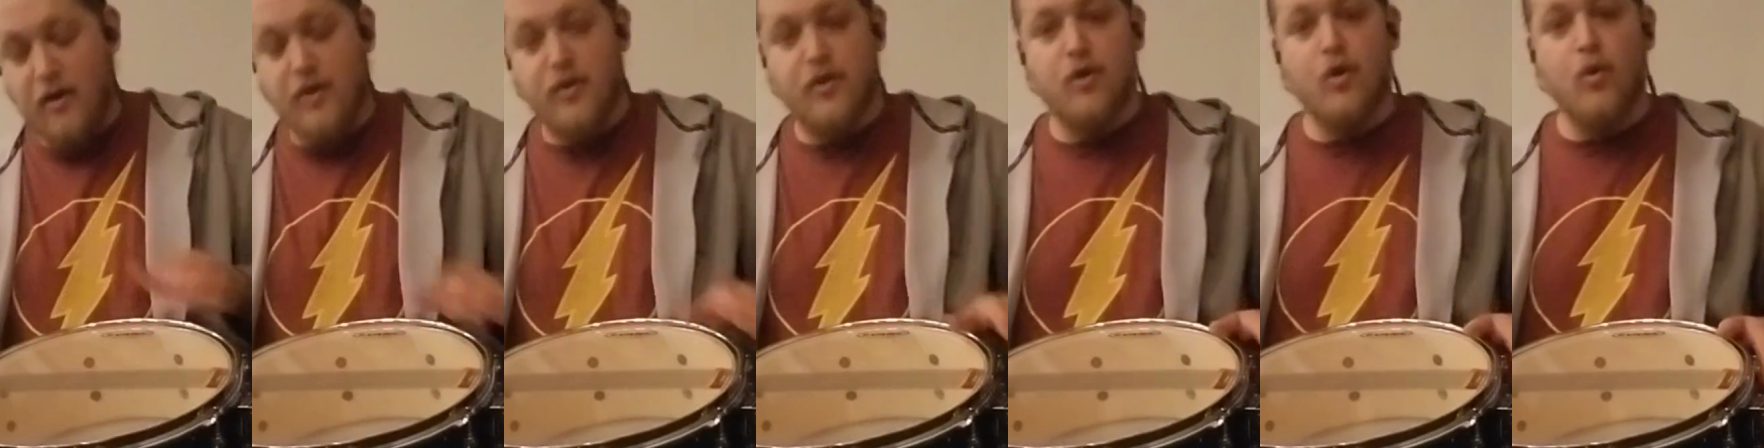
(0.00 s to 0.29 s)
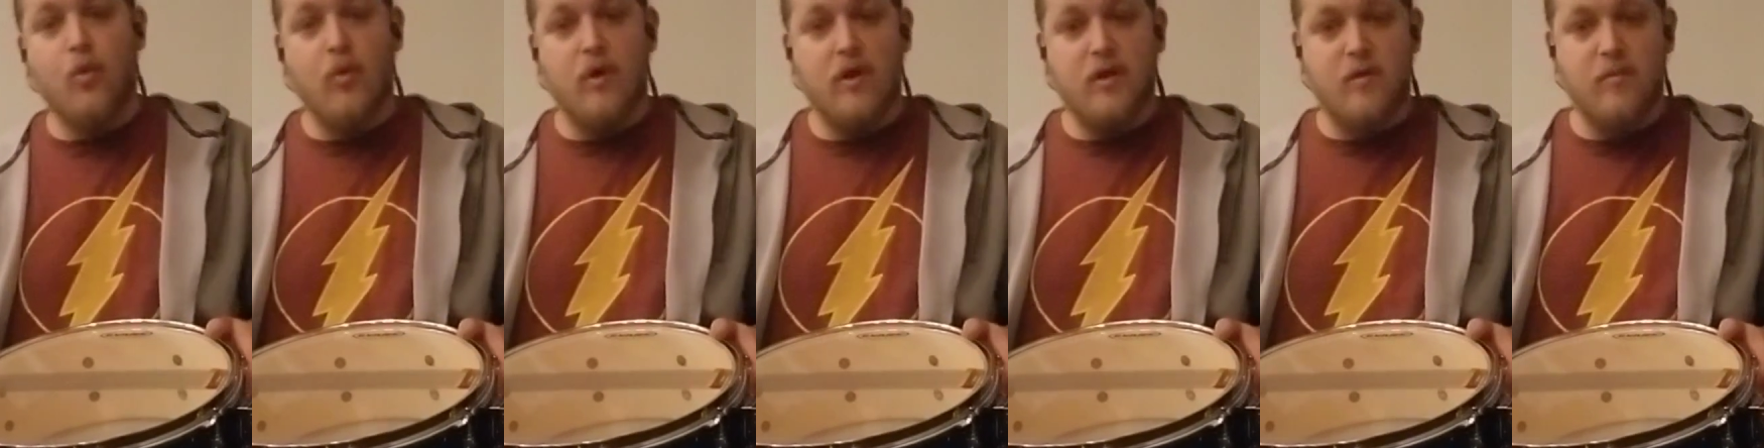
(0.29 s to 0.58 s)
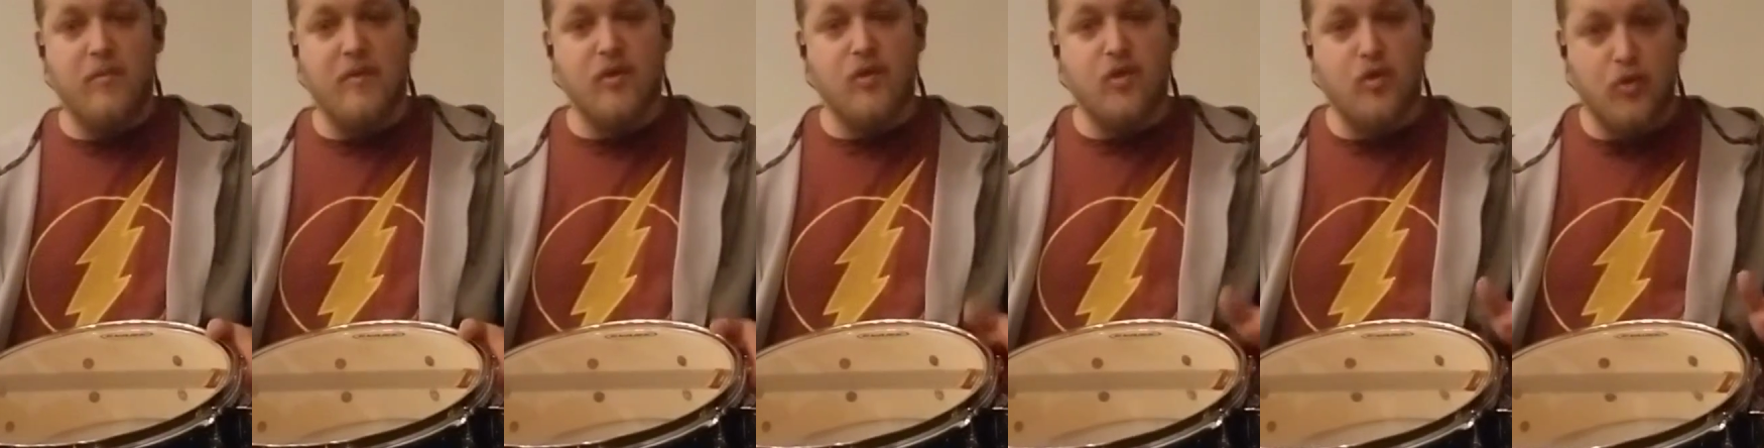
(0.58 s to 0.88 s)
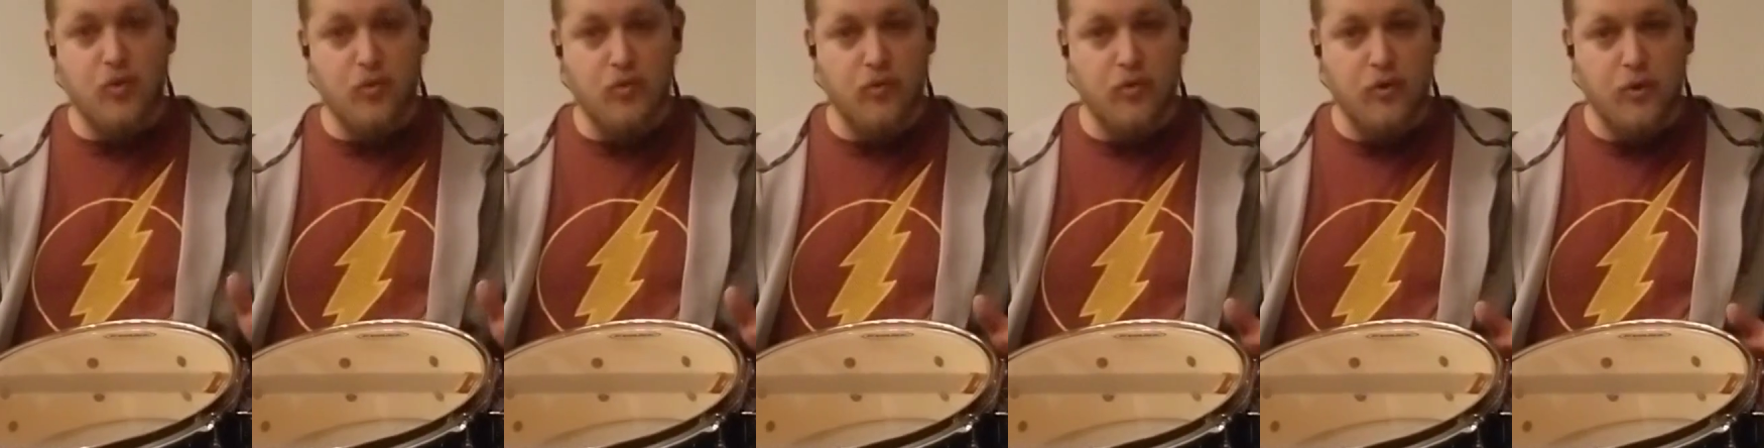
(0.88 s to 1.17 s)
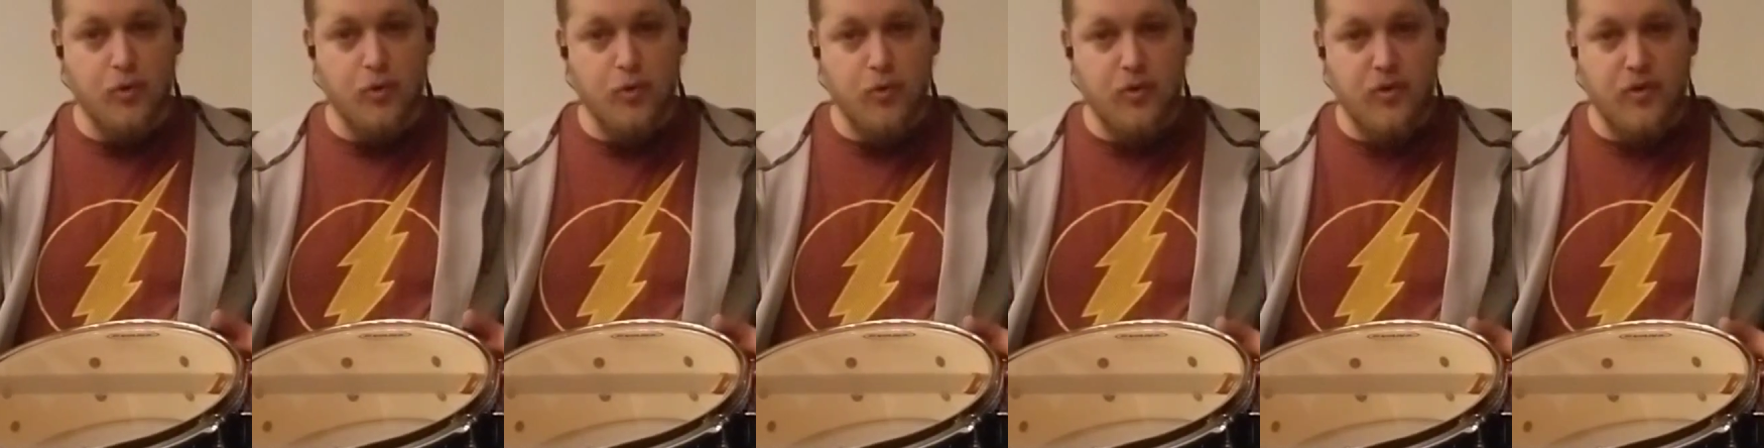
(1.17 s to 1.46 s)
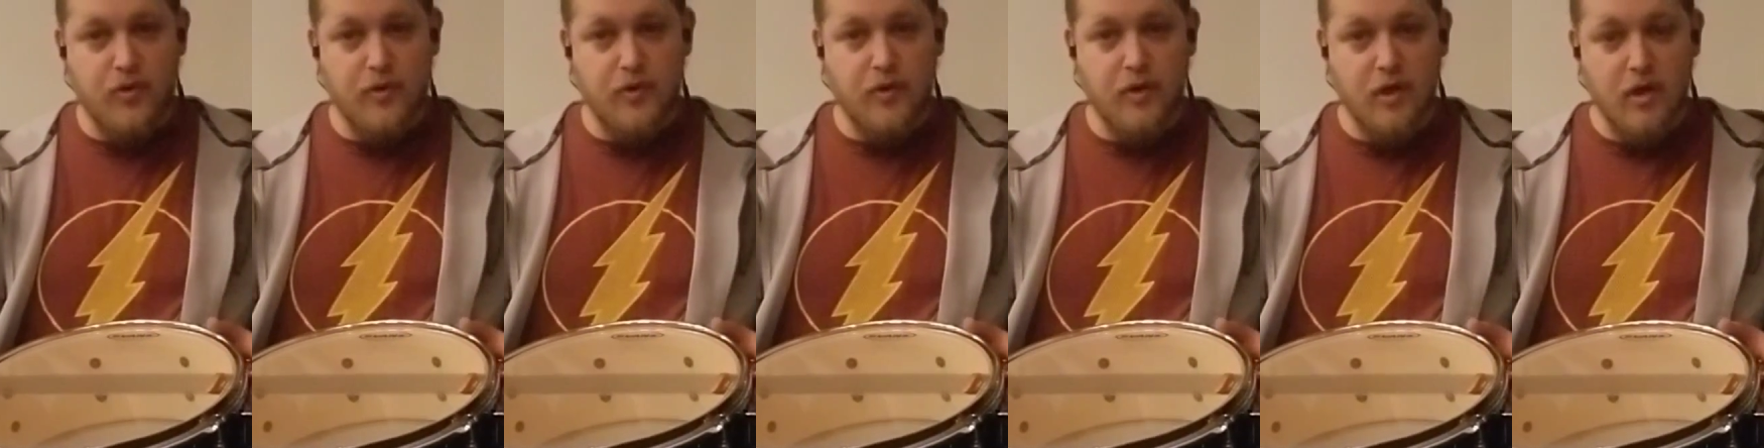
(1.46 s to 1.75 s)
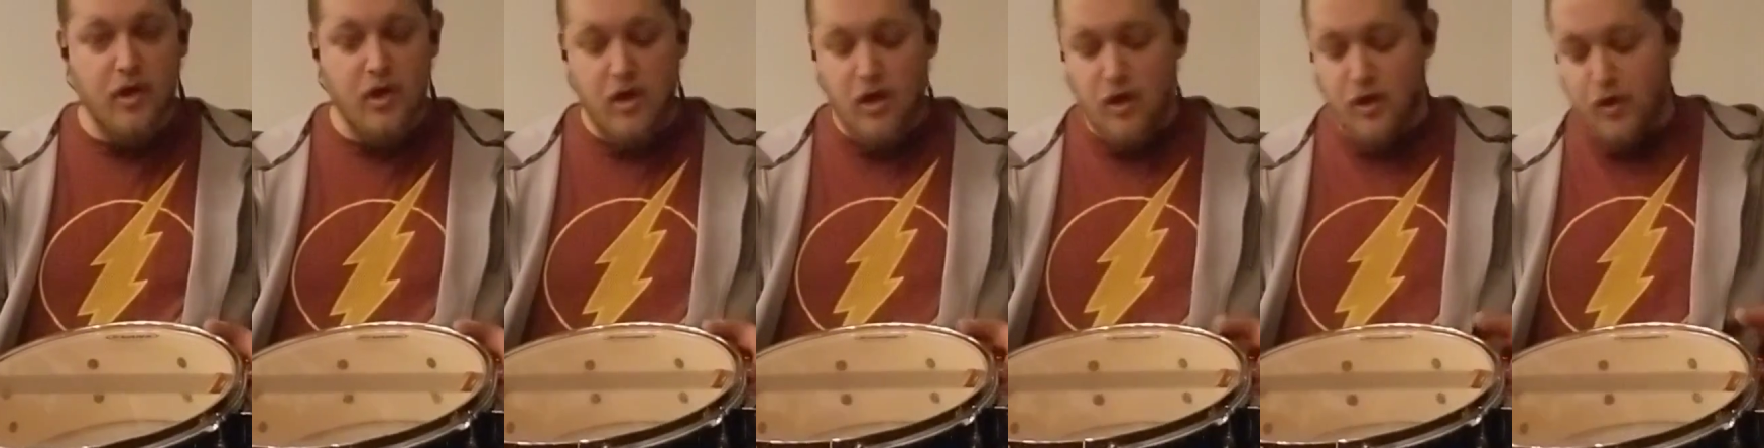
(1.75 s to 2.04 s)
because you don't want it to be too loose.
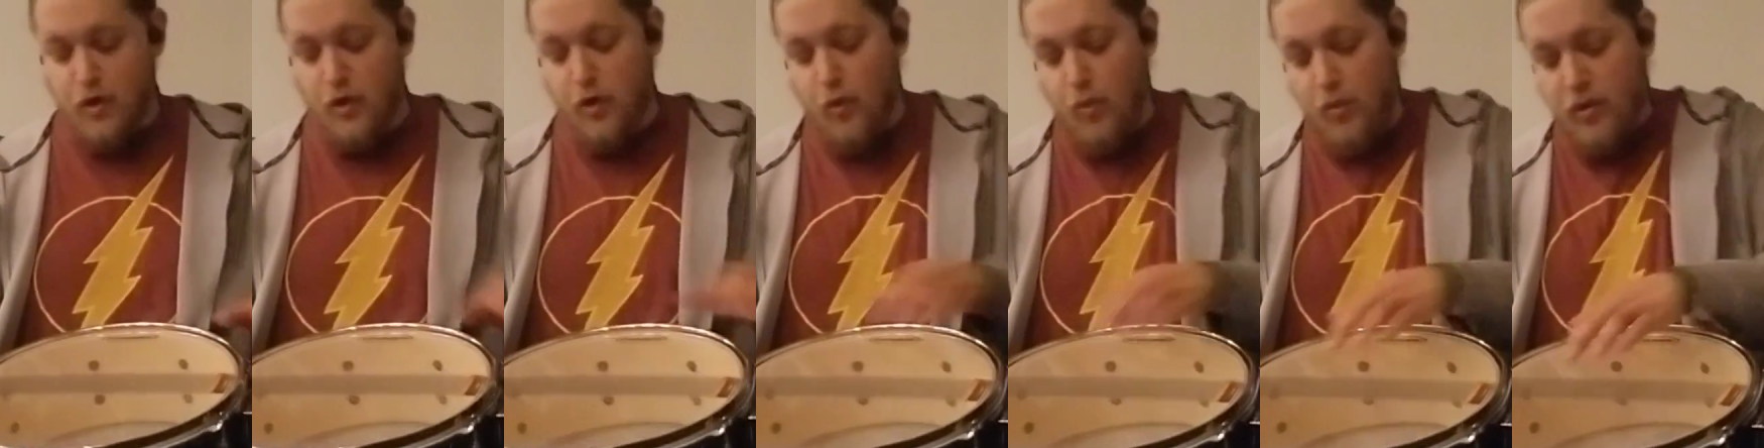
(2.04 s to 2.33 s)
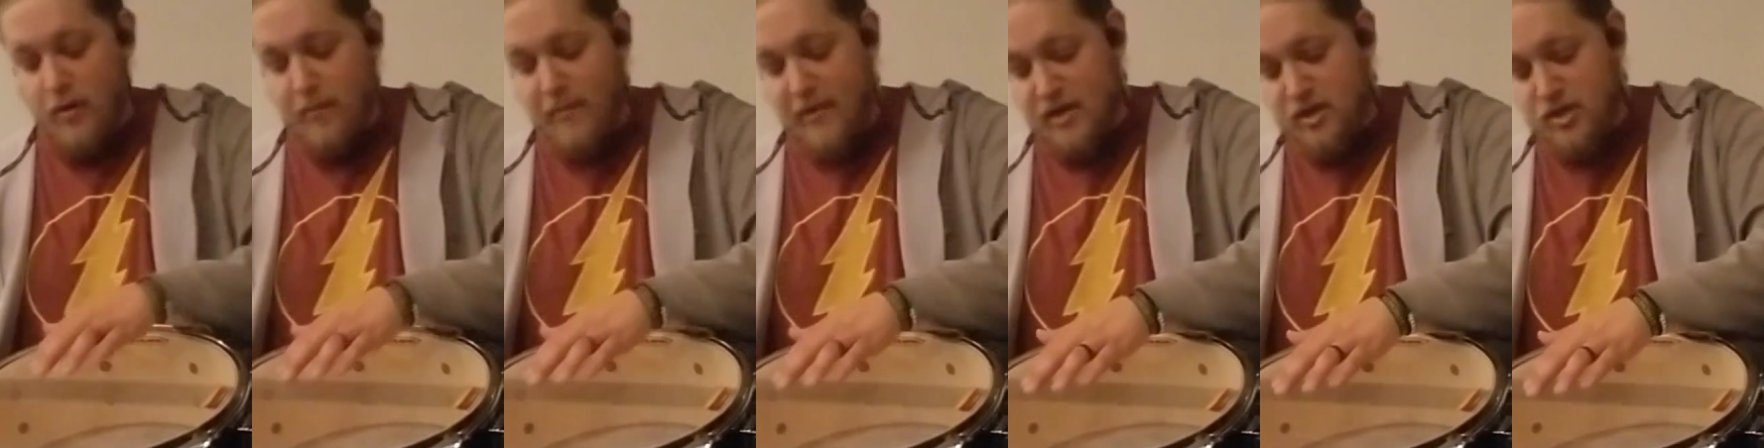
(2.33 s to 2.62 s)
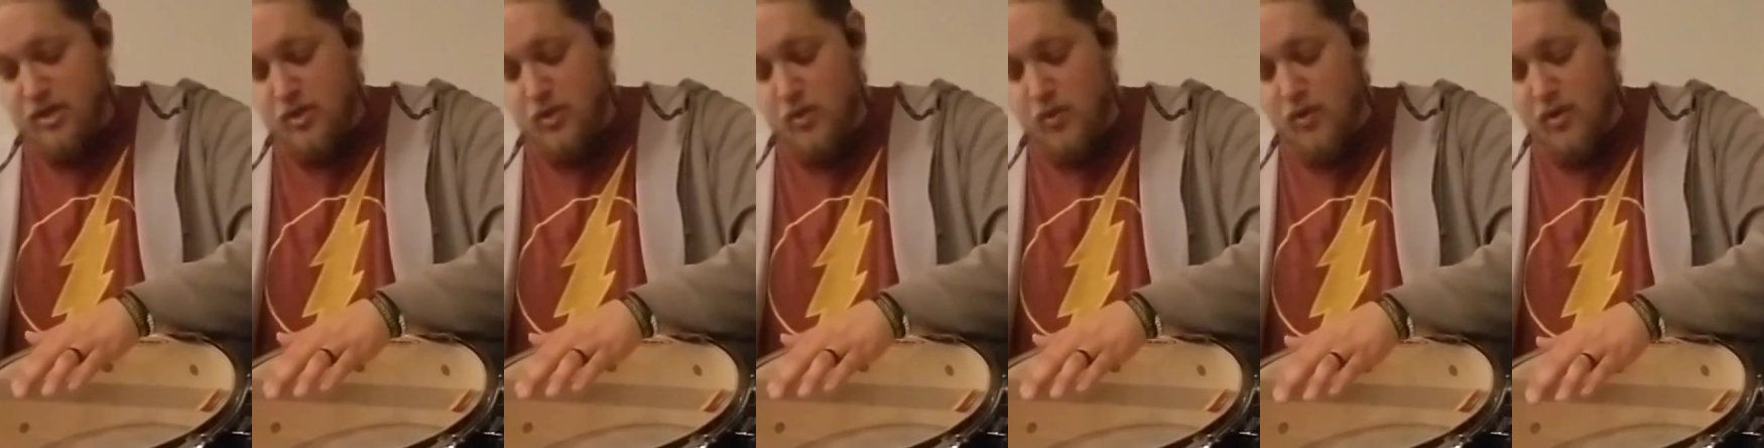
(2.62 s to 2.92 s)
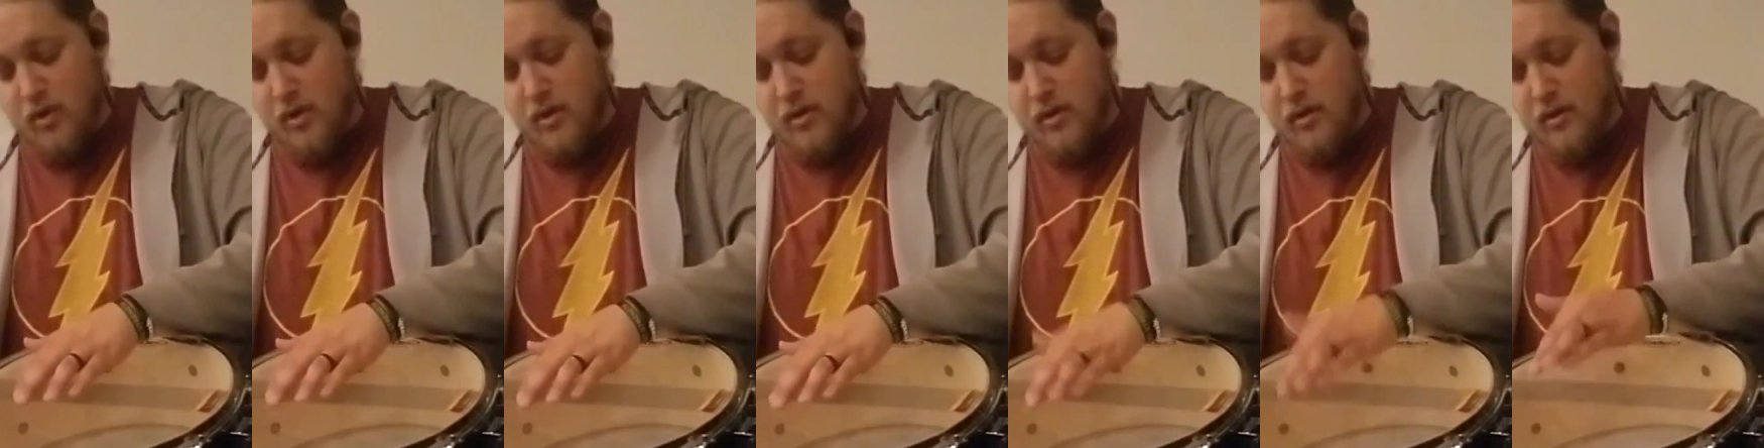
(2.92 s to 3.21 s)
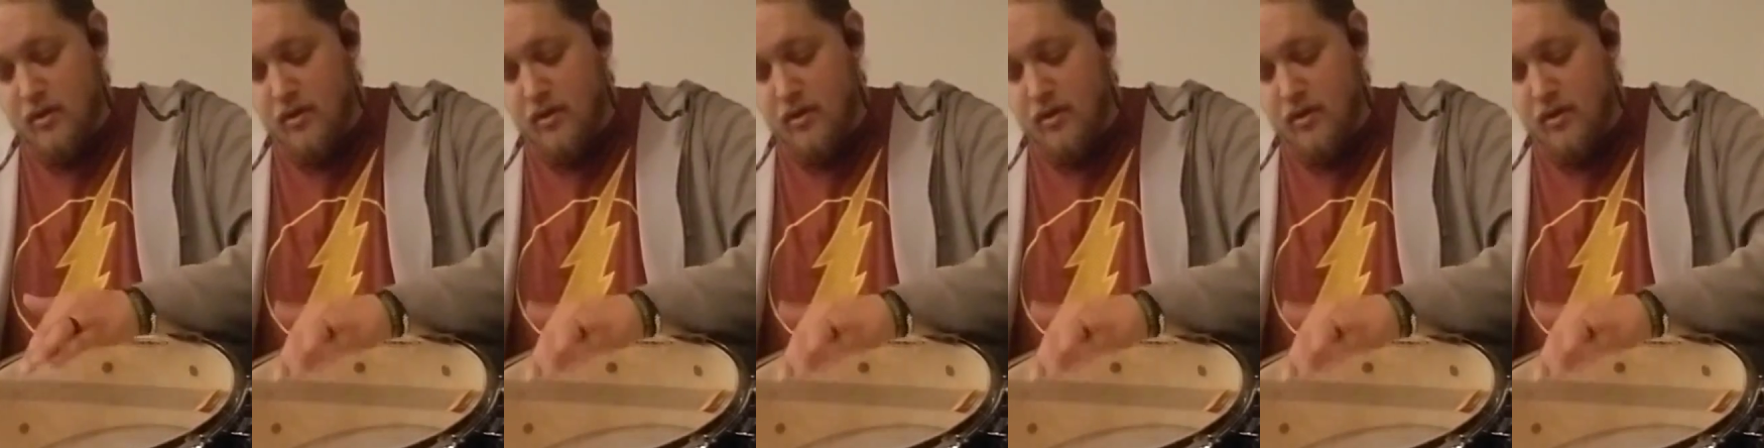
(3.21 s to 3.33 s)
So you wanna make sure